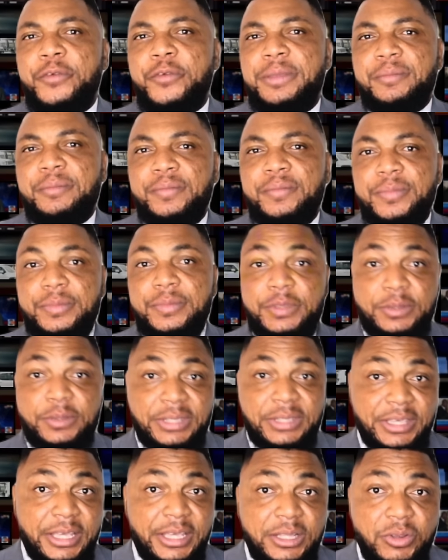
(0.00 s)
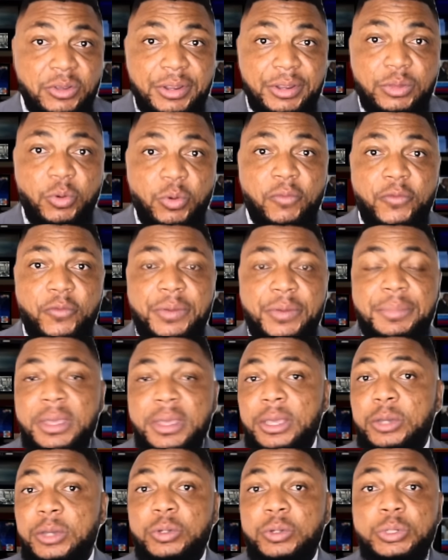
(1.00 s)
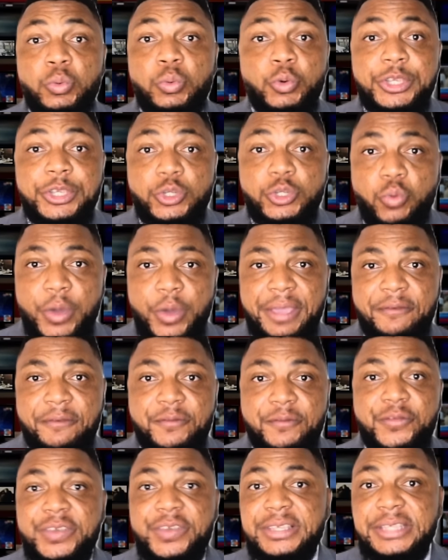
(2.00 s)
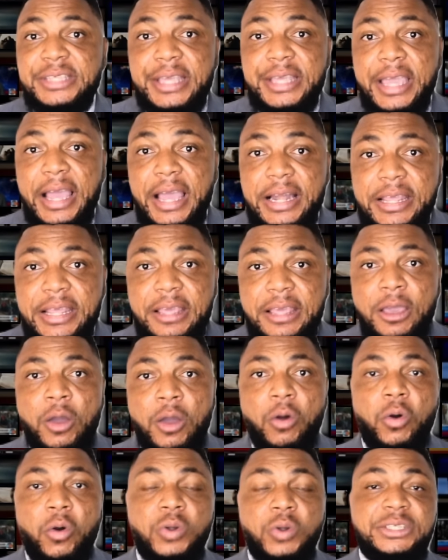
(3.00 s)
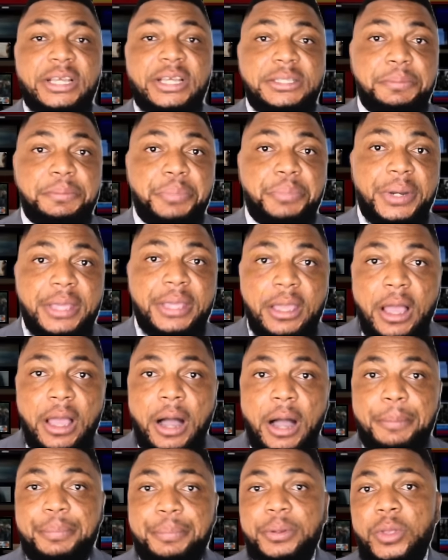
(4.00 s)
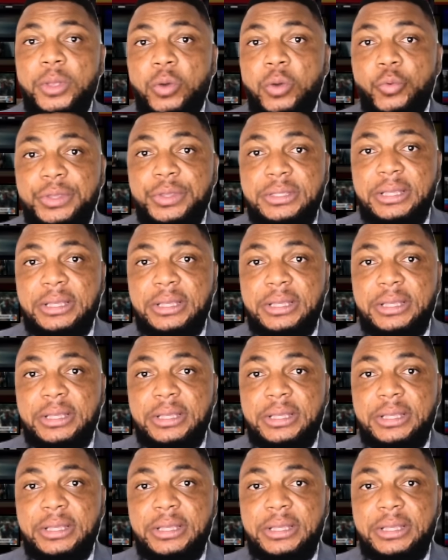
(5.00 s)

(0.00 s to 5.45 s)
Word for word: him get rid of him in which way physically or just breaking up with